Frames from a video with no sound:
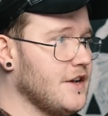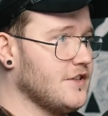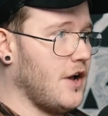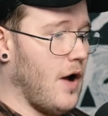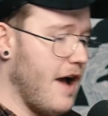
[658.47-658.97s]

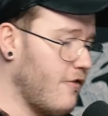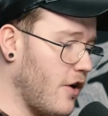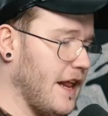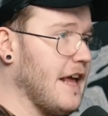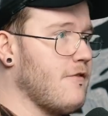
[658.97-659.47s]
So I've
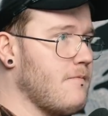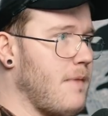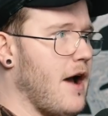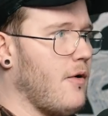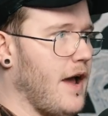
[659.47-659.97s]
got an even
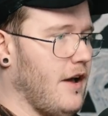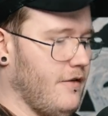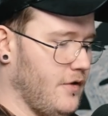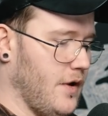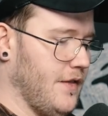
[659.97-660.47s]
better way
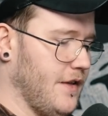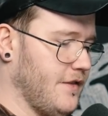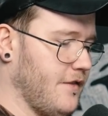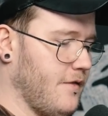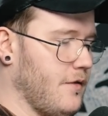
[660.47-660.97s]
of doing
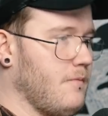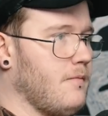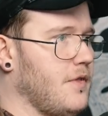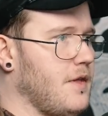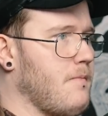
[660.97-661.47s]
this
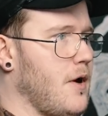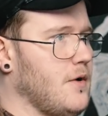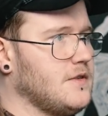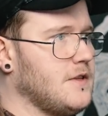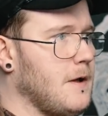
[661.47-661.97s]
than most,